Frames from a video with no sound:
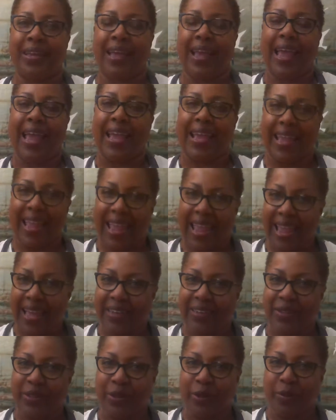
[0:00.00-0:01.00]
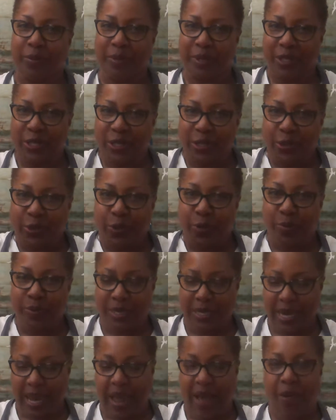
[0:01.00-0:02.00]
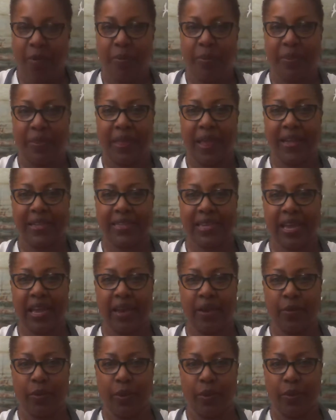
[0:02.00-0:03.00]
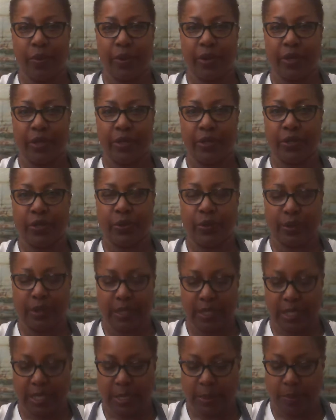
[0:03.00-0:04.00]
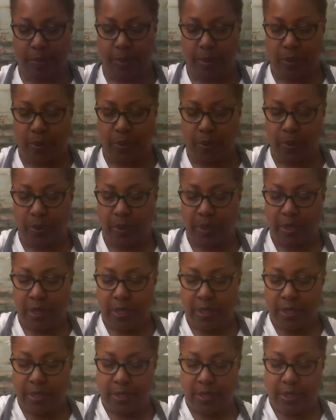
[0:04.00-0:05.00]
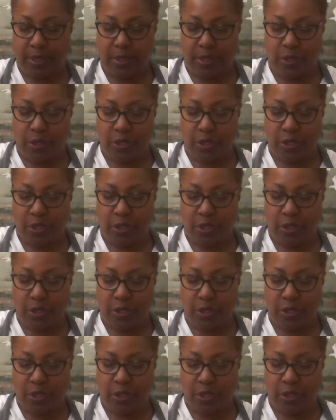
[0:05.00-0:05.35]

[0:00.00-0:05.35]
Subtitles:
ate cantaloupe and scooped it out, but that's kind of what we're going to do with this spoon. So then you